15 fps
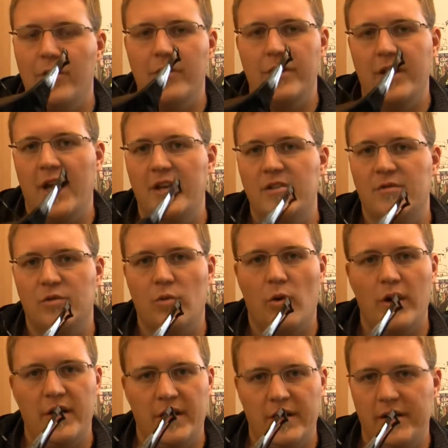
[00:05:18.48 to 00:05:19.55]
under the age of
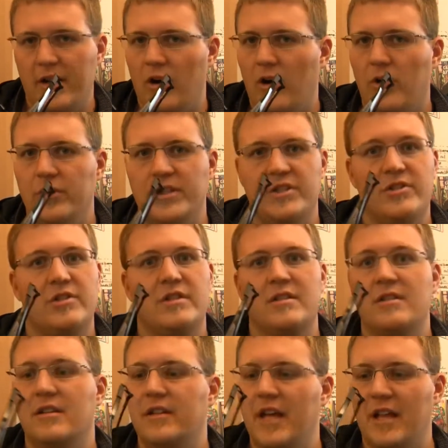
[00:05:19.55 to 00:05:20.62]
20, they
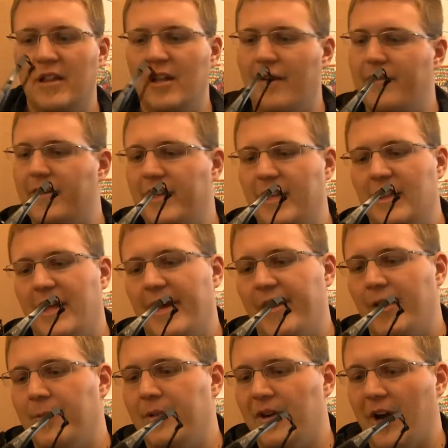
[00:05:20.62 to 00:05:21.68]
love it. They
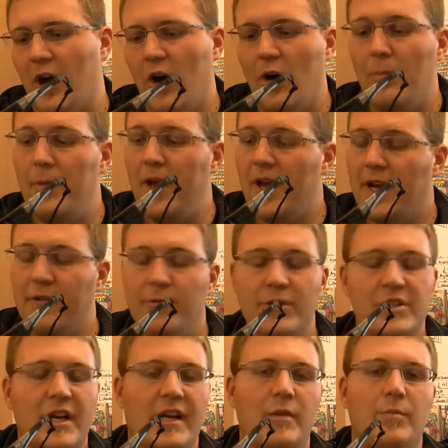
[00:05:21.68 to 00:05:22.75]
light up. They're like, oh man, I
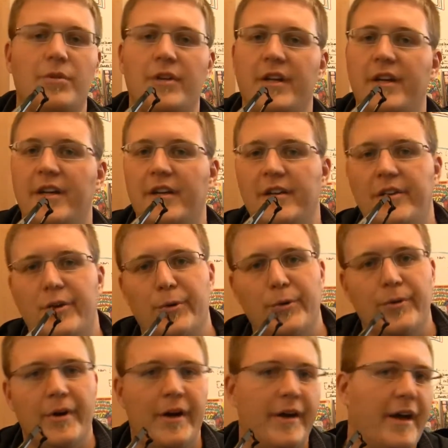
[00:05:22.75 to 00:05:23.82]
wish I could play, you
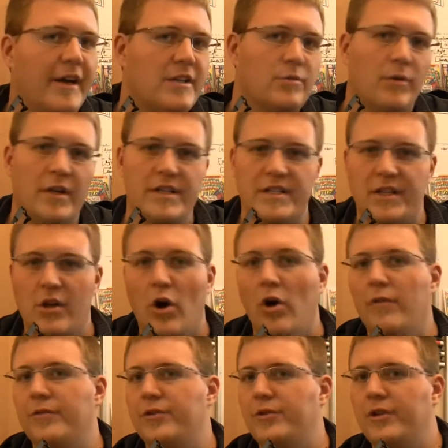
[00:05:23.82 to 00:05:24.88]
know, XYZ,
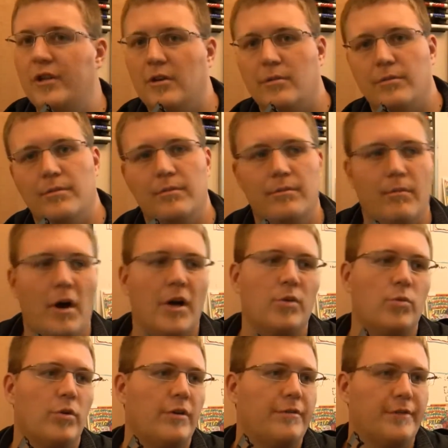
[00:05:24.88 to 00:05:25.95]
Call of Duty or
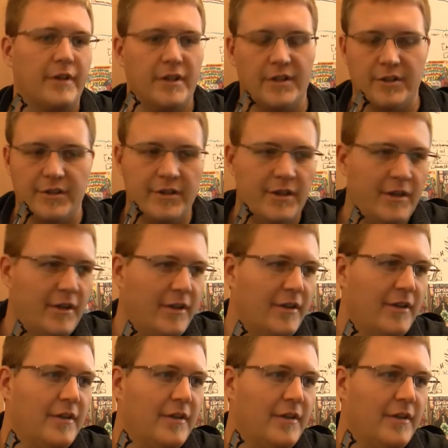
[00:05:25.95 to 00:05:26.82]
Modern Warfare or,